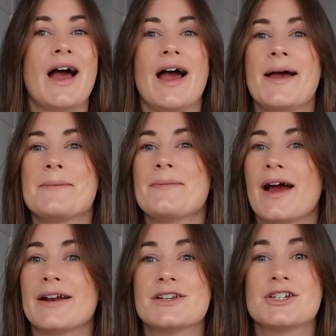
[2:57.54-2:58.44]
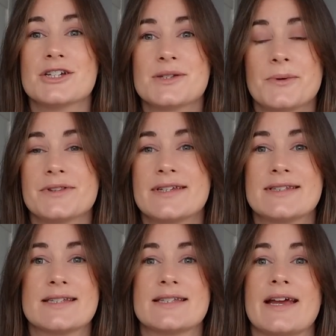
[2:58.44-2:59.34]
And I just wanted
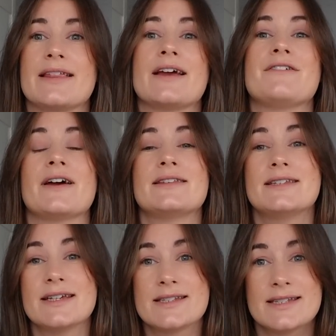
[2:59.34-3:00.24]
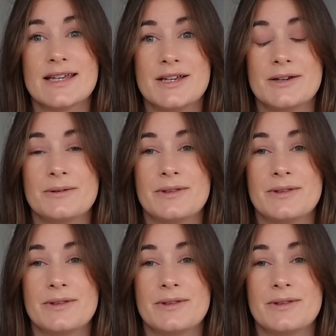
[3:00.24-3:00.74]
to say that if I did see you